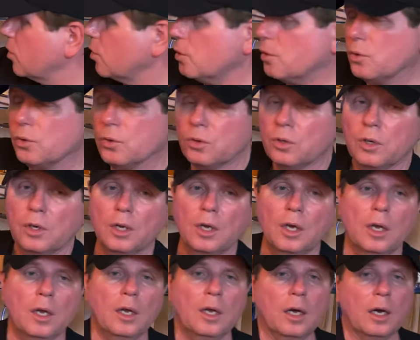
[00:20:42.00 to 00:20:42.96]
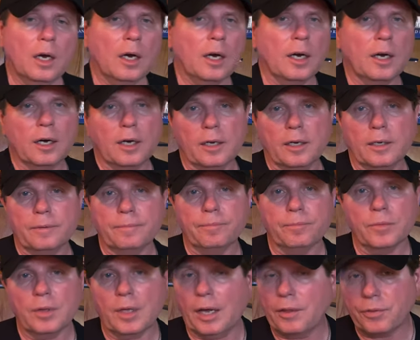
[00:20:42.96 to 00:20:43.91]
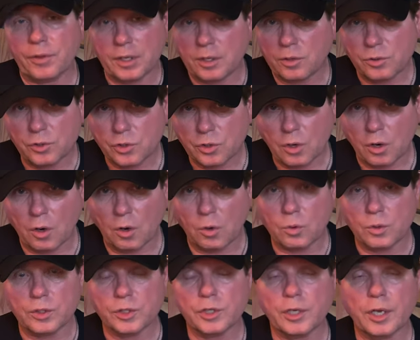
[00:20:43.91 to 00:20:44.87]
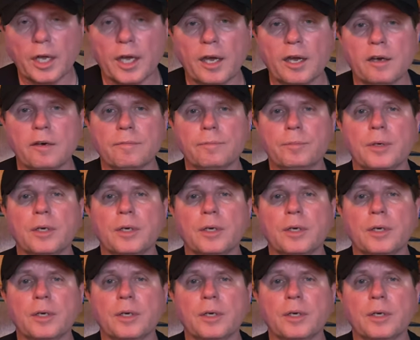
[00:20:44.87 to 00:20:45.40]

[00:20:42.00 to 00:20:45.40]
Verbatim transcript: two uh, I think you should always have,